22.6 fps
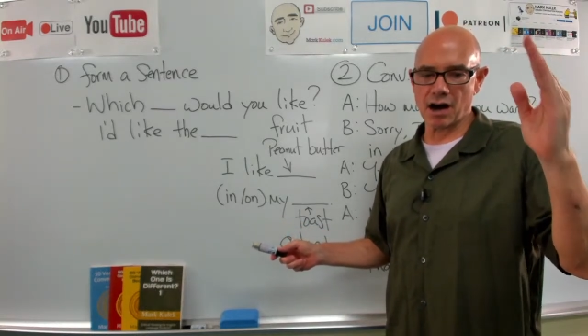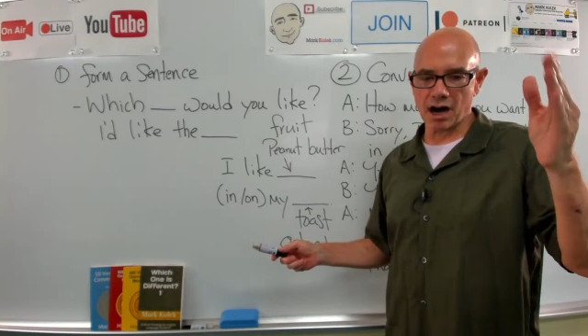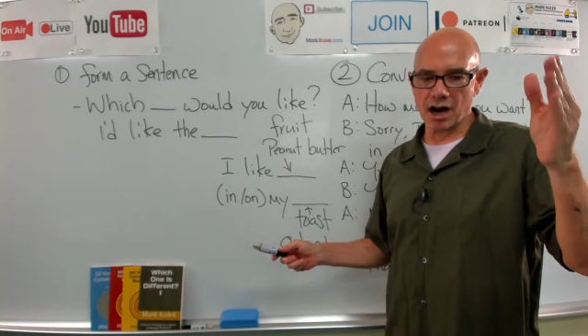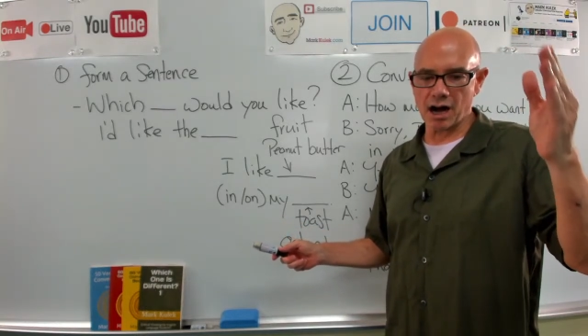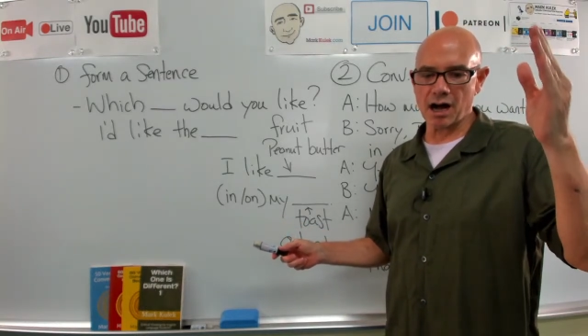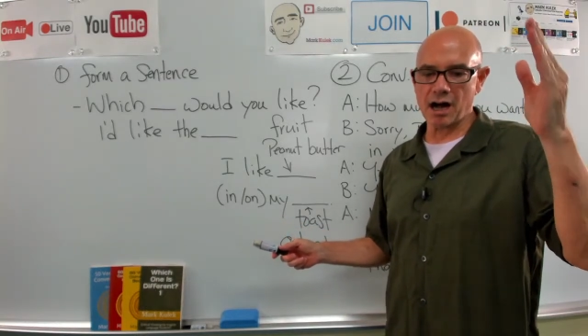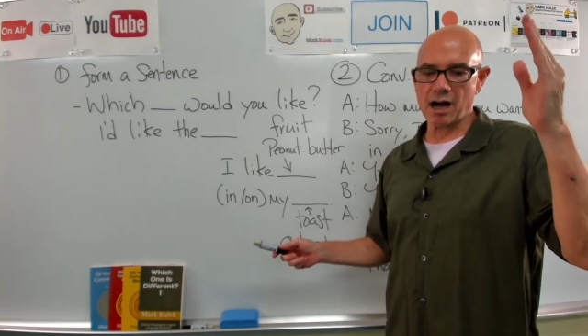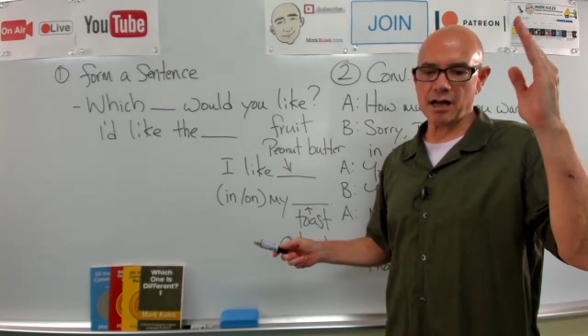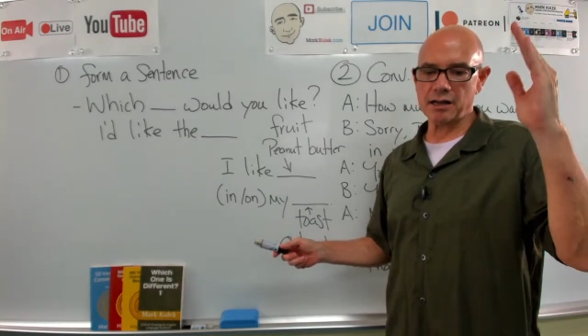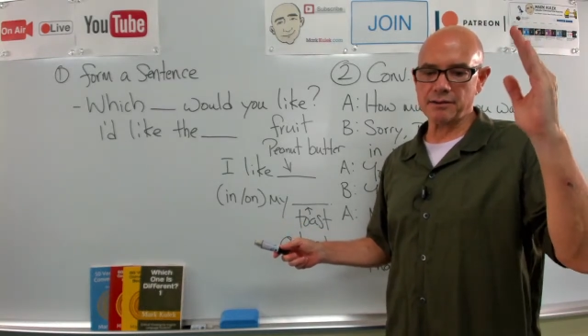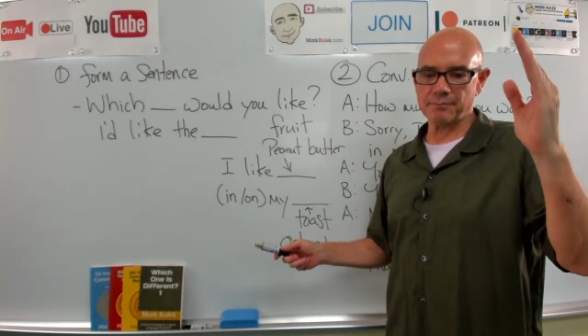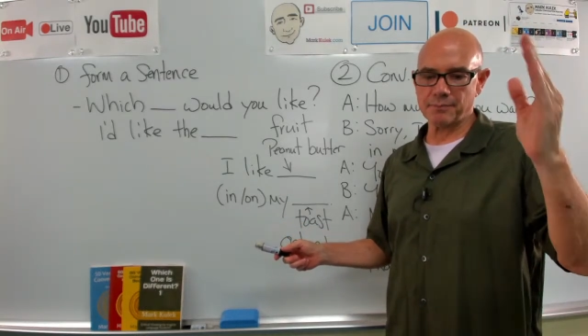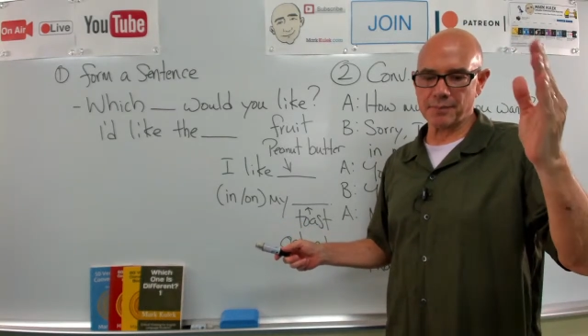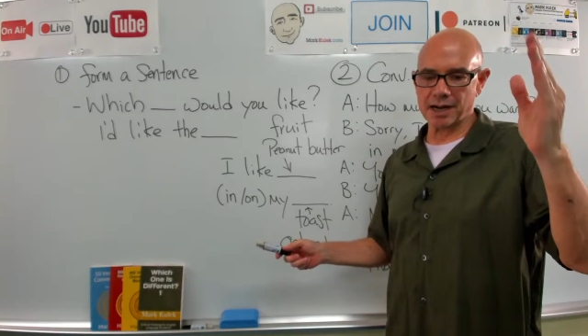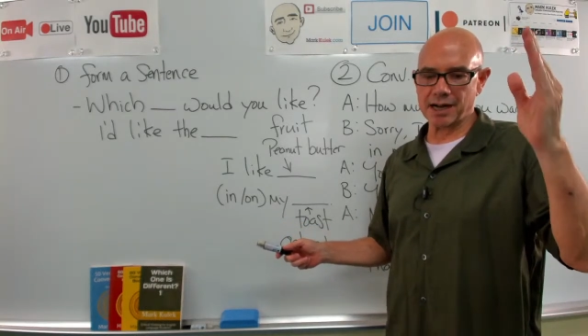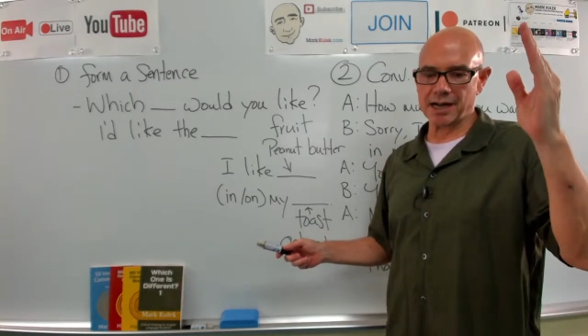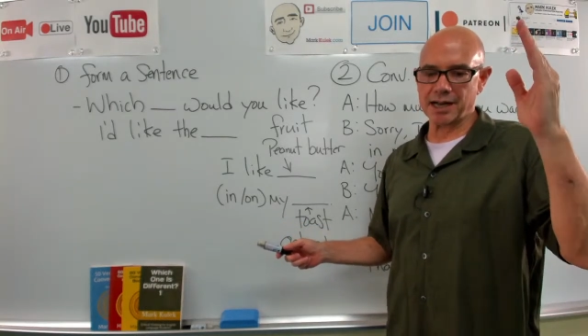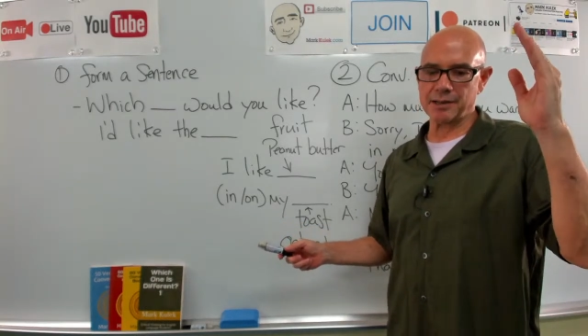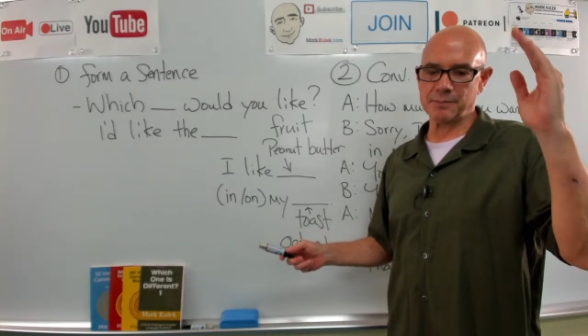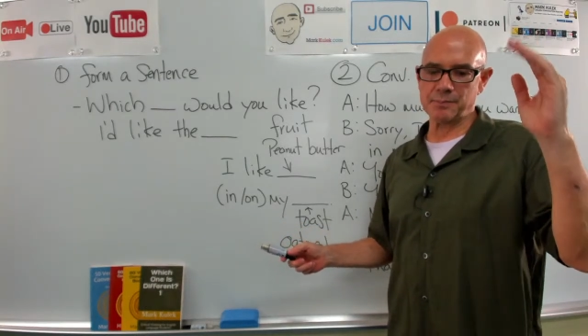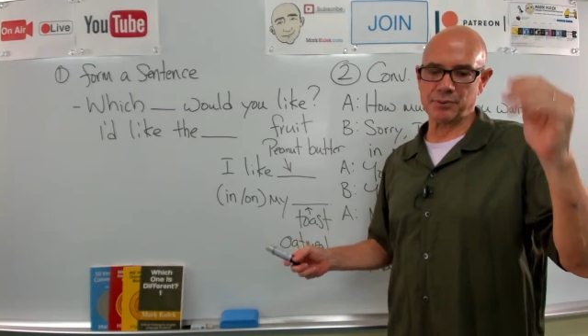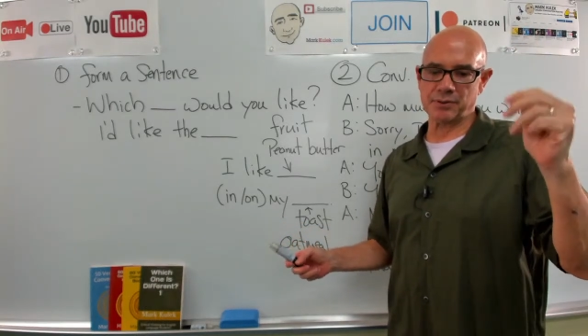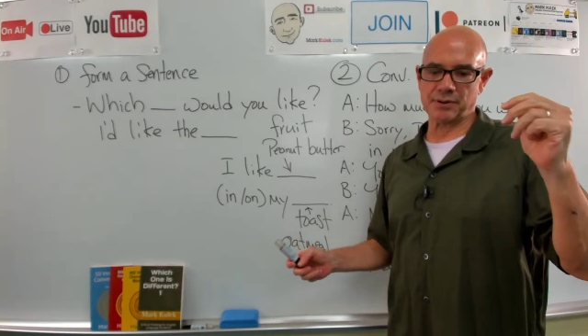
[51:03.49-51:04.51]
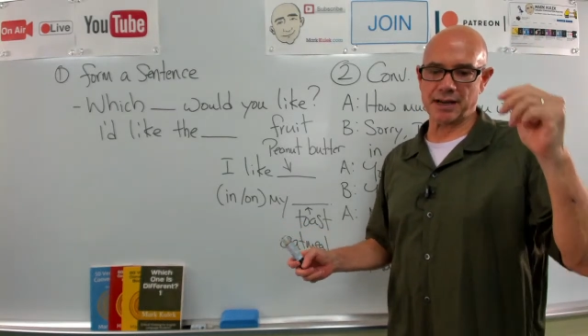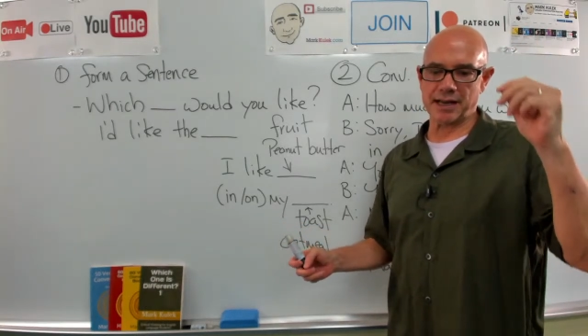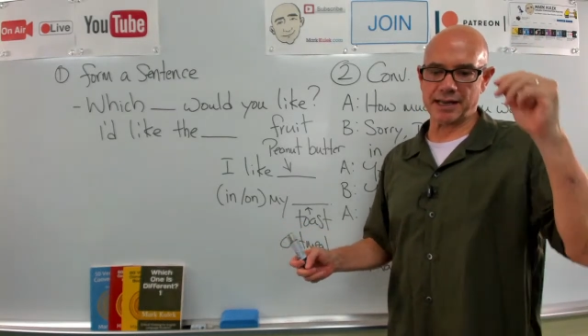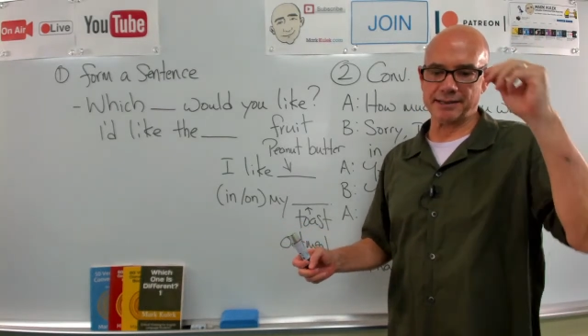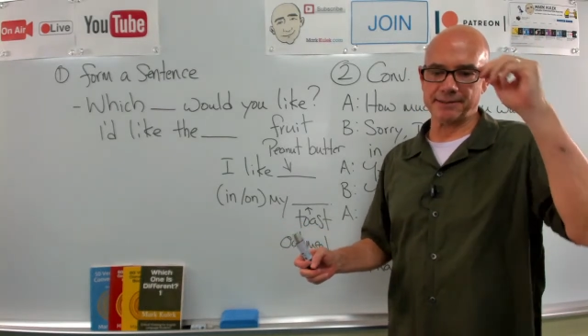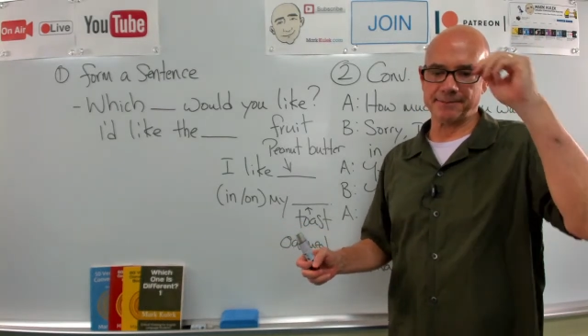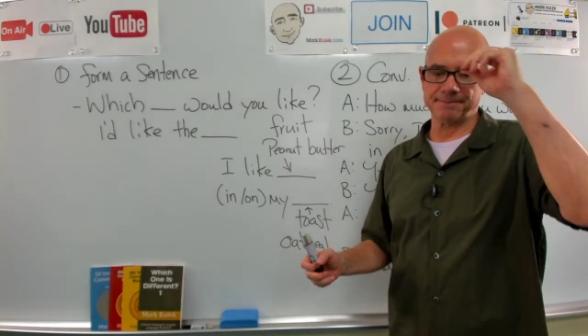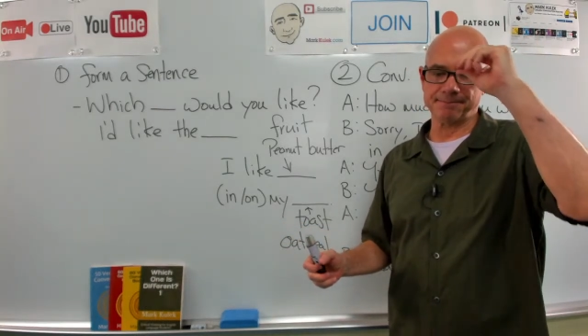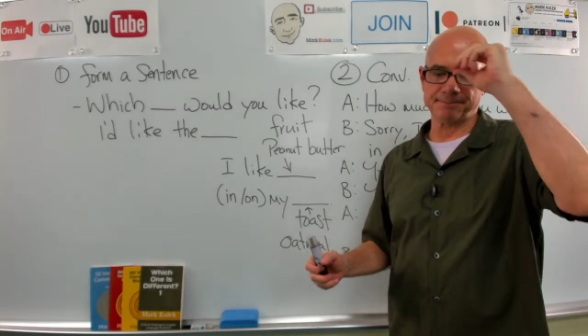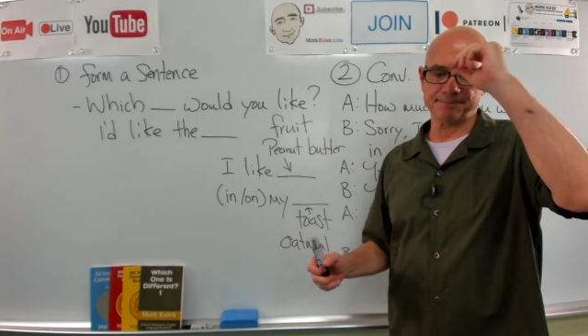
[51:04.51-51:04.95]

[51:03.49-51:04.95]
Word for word: on my bread.